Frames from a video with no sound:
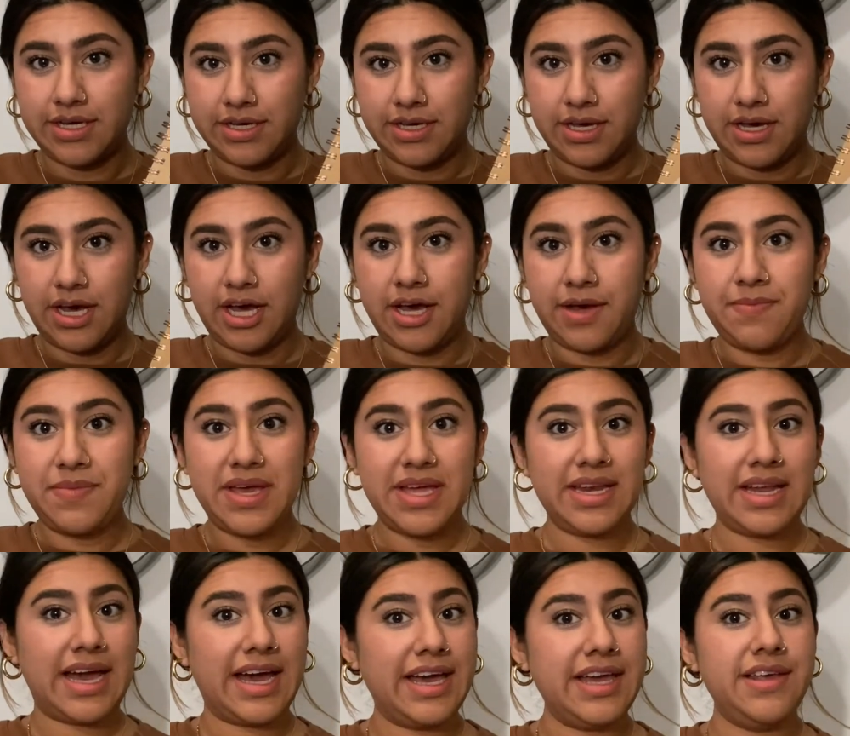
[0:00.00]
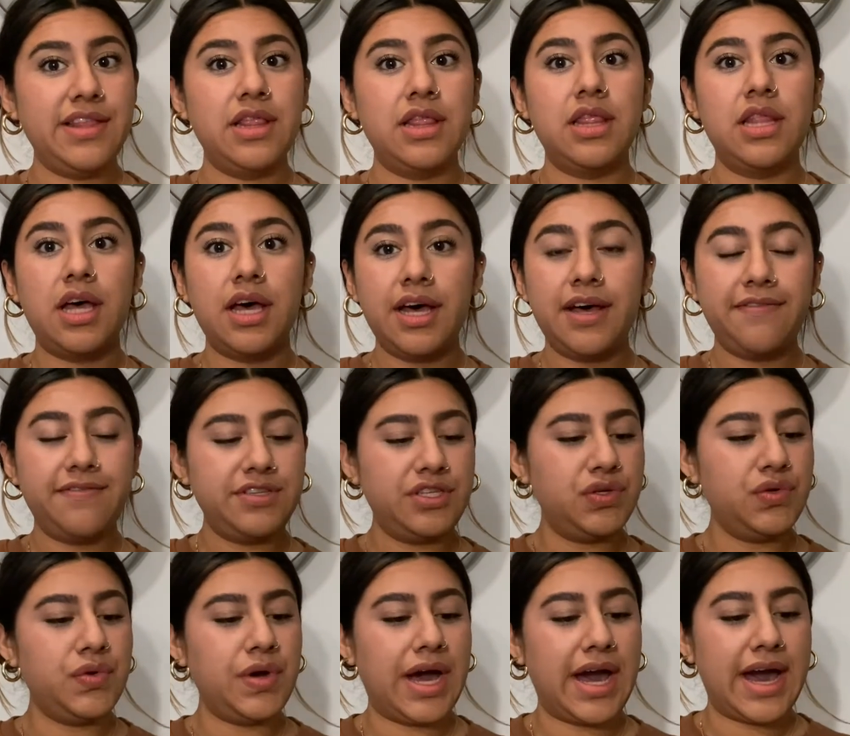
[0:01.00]
And I love
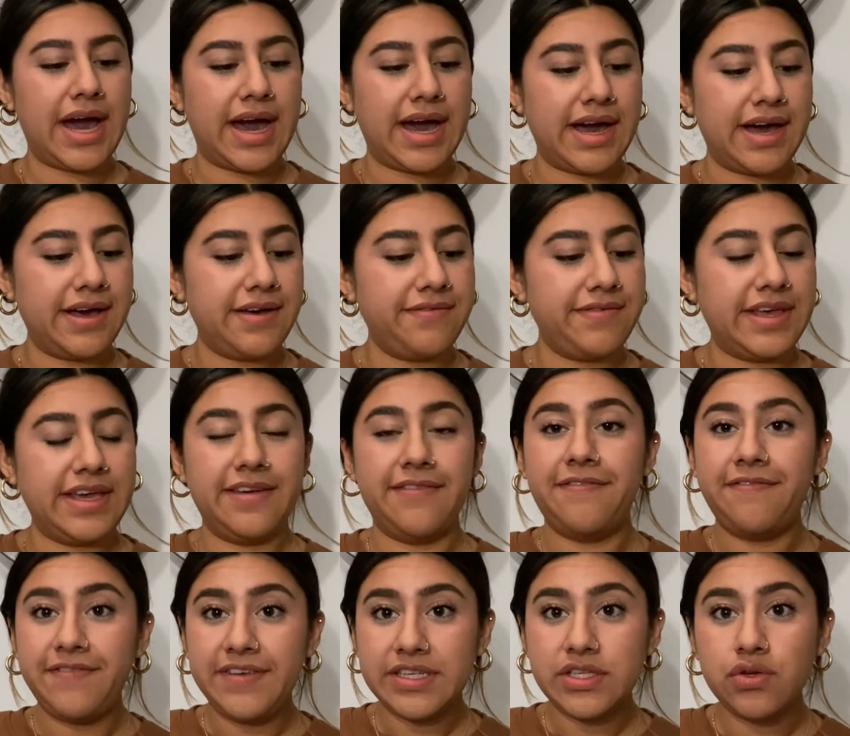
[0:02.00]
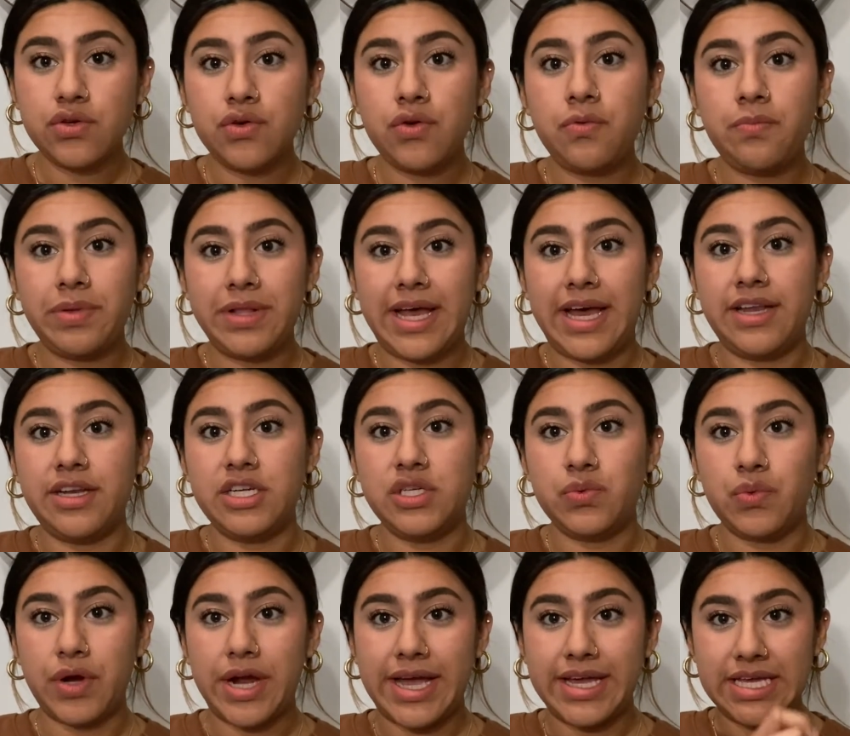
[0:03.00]
to have like physical planners
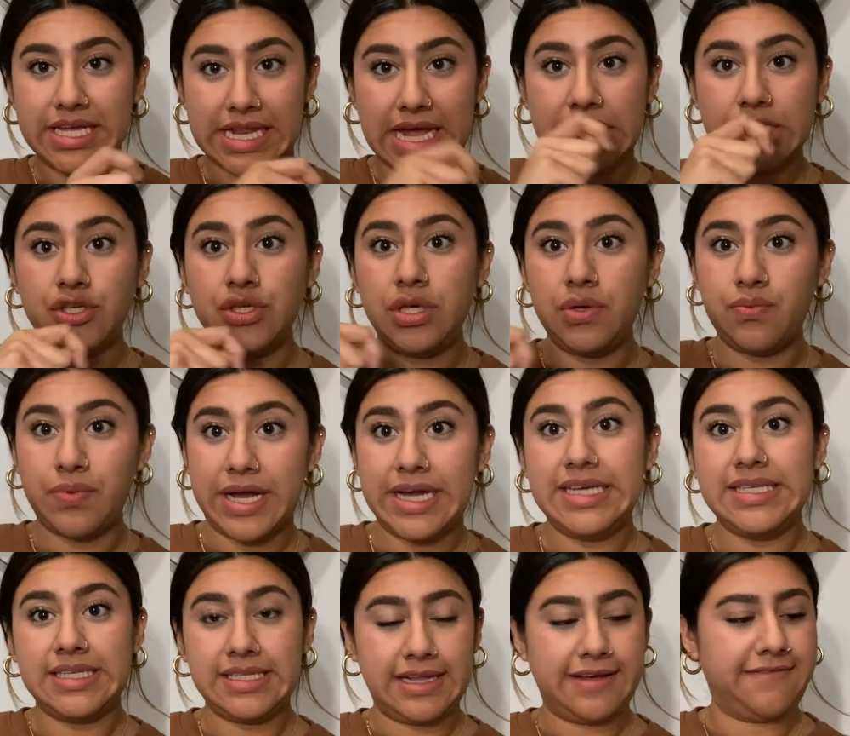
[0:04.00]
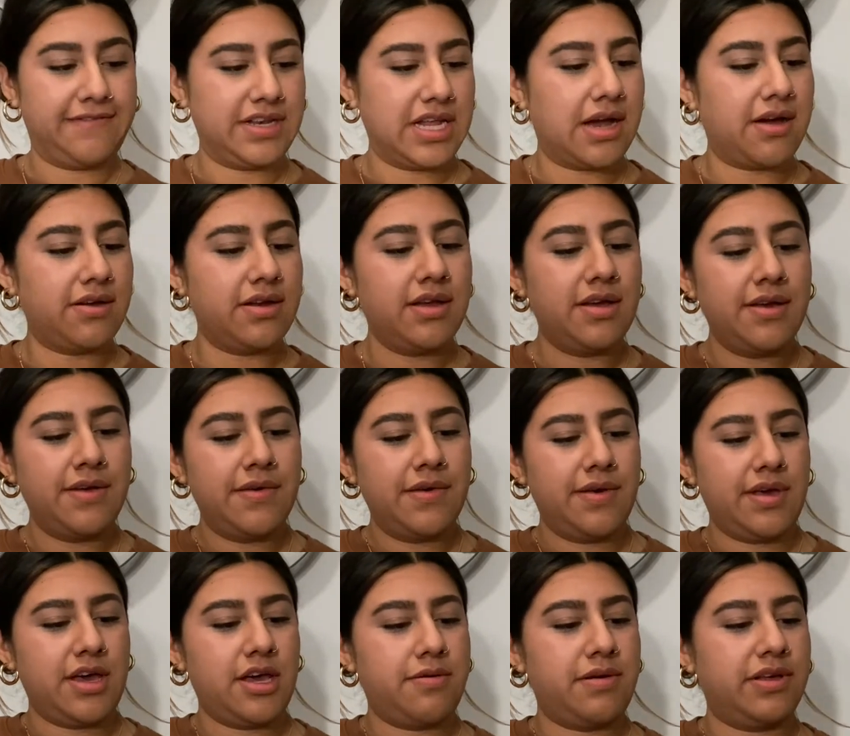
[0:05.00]
where I can actually write stuff down.
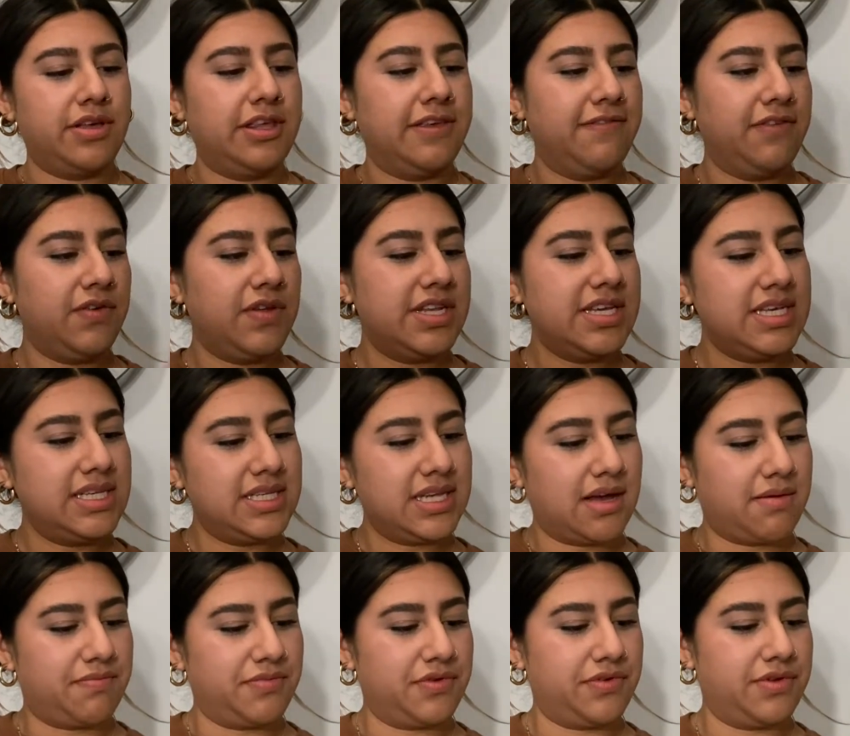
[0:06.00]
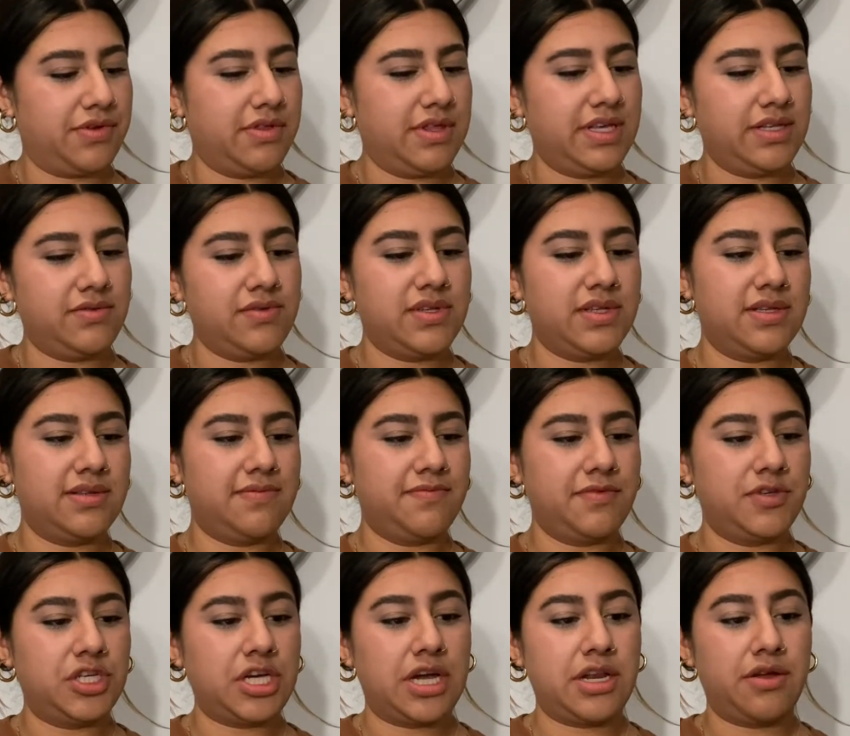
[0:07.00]
I'll give you an example. This was
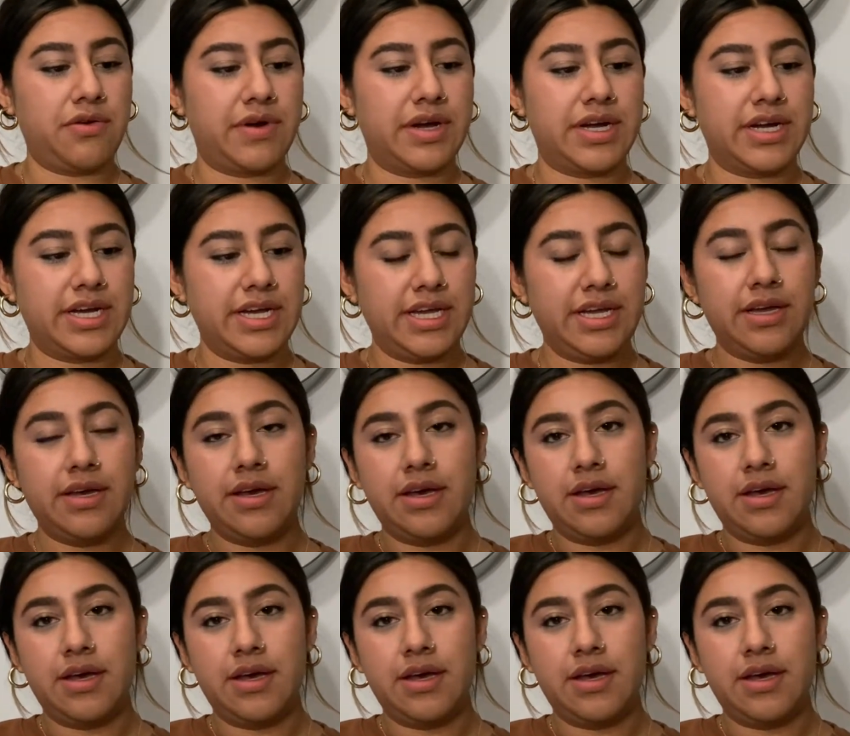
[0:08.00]
January.